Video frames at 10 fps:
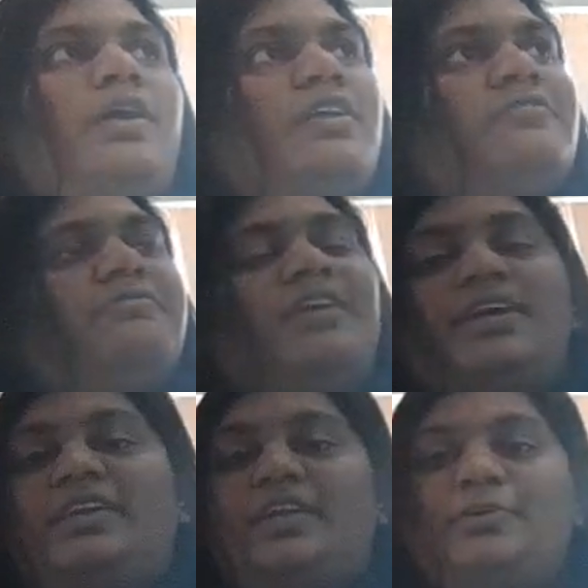If
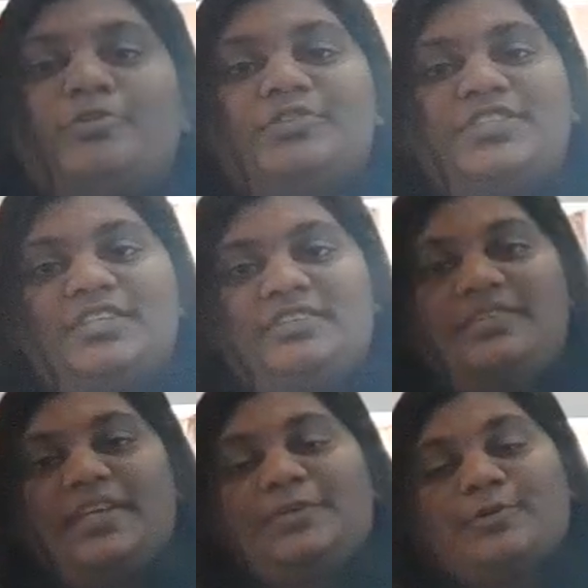a TikTok
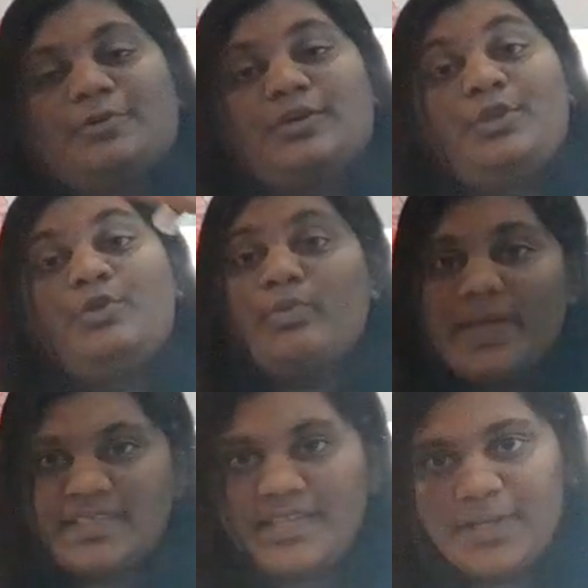
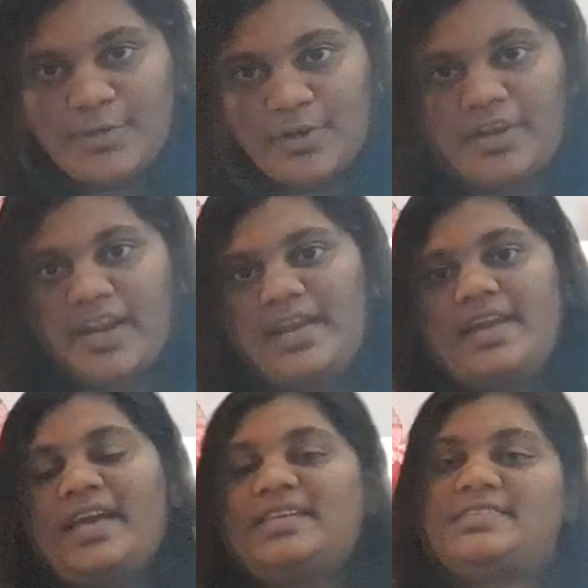US TikTok
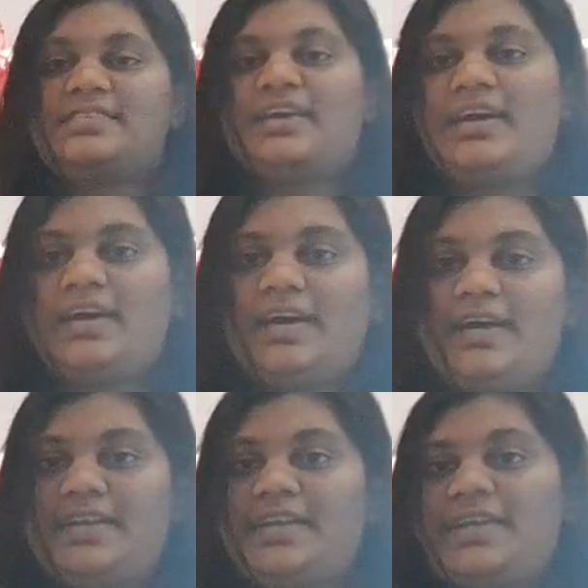trend has
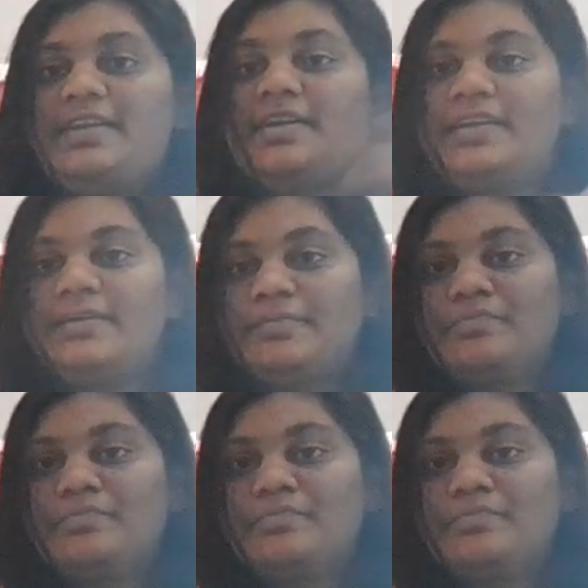trended,